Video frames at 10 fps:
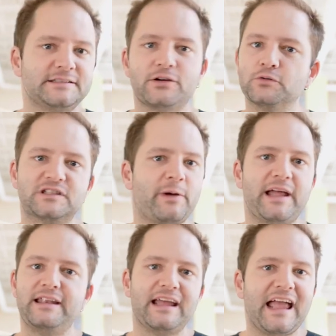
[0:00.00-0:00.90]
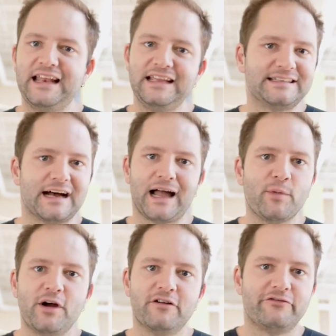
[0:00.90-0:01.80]
don't spend any time
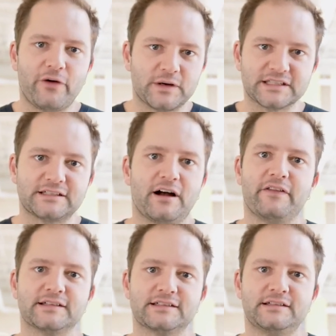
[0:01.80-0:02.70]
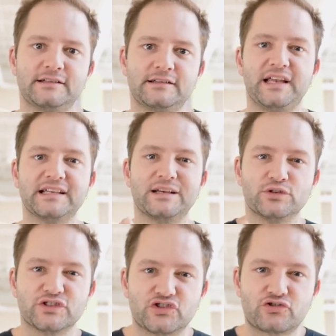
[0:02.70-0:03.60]
focused on this, because it
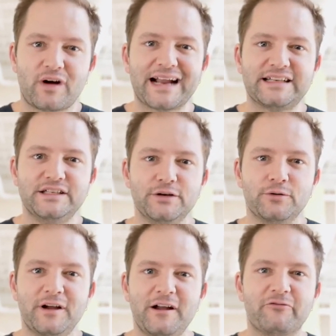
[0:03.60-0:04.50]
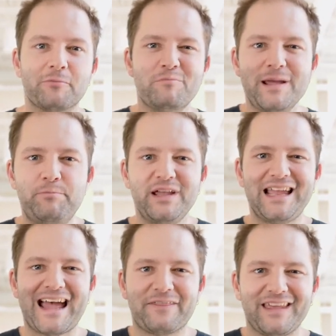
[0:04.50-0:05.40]
will distract you from
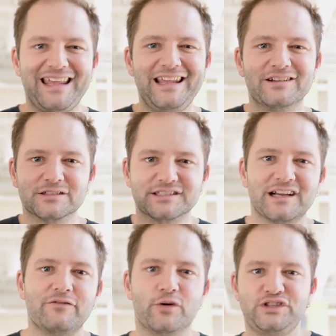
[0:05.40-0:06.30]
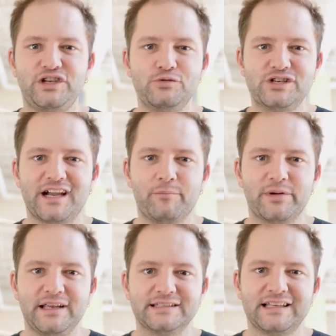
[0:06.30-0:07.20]
nipping at the heels of those huge
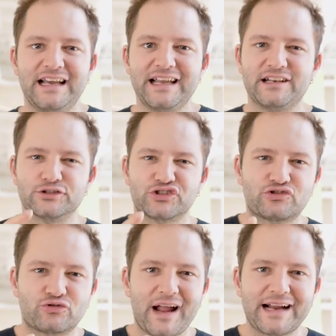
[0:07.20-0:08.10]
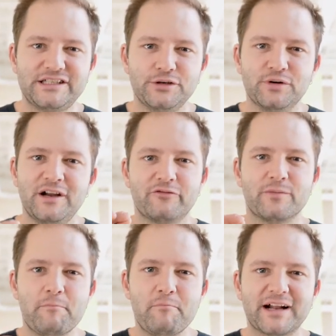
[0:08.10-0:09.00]
companies. It'll distract you from
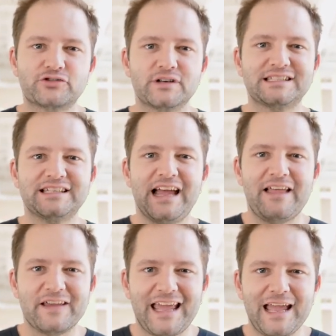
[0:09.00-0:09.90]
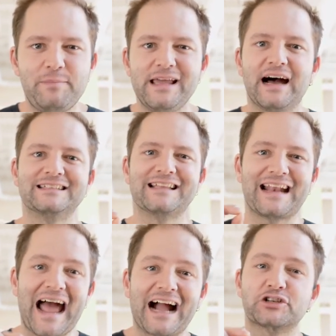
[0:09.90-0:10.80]
the metrics and the KPIs
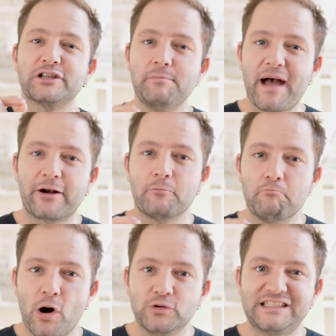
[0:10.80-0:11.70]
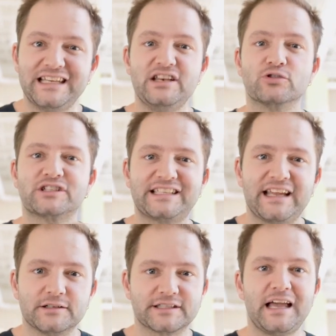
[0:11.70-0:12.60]
that actually matter most in your
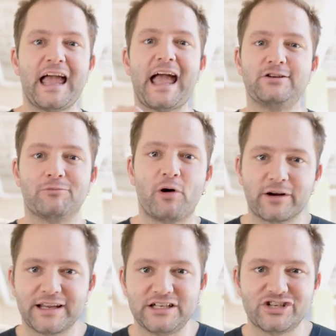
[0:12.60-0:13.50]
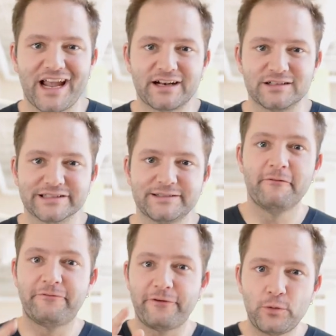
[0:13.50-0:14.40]
sales and your marketing channels.
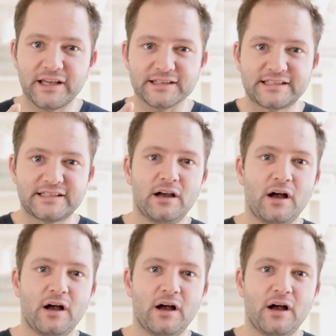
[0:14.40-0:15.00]
Focus